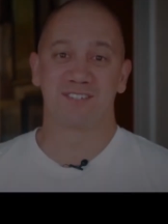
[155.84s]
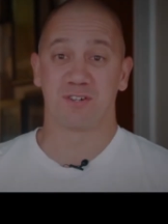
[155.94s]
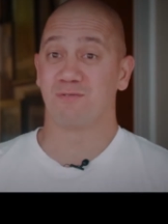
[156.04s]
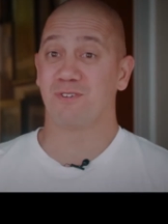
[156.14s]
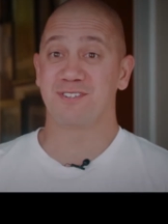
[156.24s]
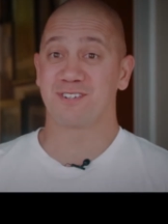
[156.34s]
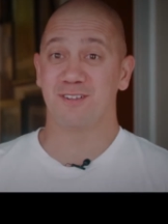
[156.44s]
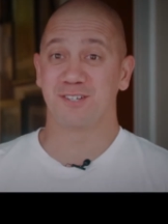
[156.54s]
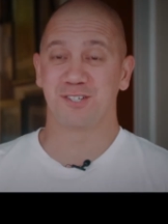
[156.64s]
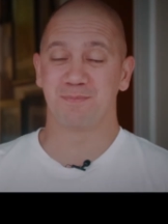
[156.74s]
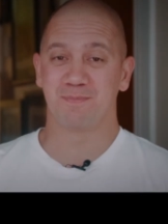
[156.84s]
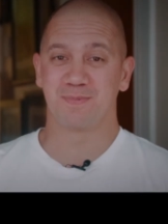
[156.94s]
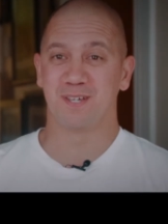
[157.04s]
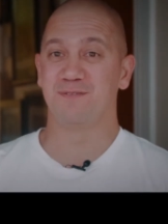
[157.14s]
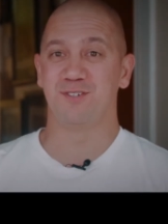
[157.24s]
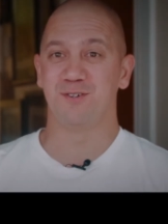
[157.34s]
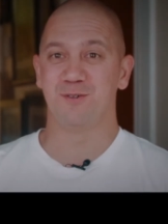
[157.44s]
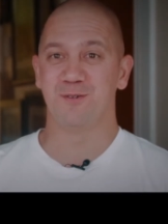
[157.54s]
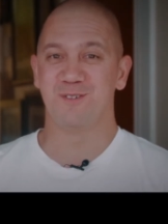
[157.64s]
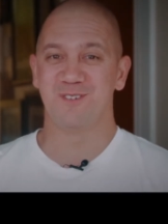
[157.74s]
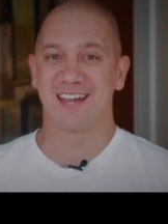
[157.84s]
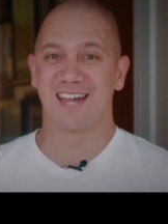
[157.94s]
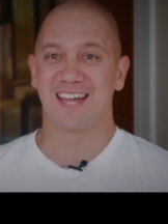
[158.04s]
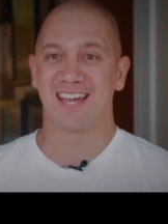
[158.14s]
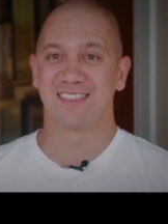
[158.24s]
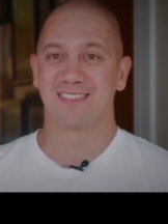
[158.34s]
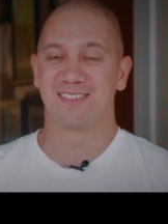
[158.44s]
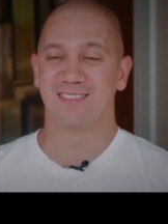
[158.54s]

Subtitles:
So a Rhodes Scholarship gives you a